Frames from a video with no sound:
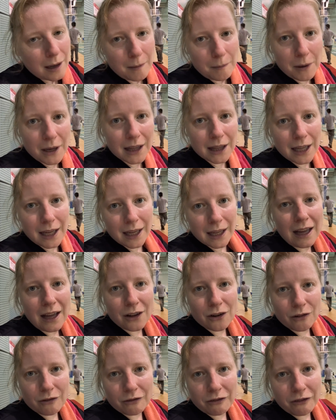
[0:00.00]
But, like, I
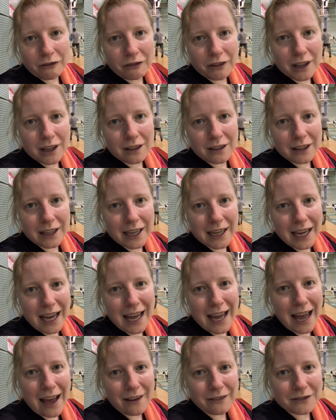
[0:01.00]
don't feel like I
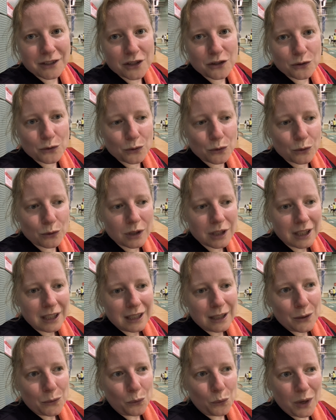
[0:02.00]
have to
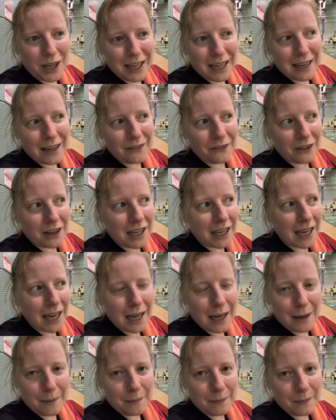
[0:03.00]
win every
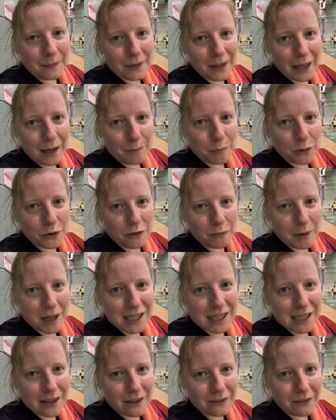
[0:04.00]
game and prove
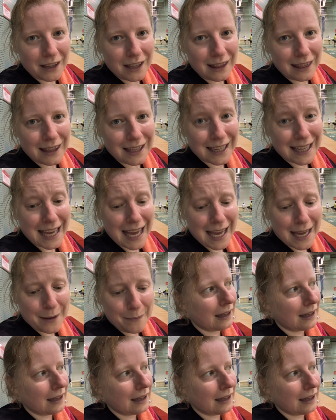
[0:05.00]
myself in the game.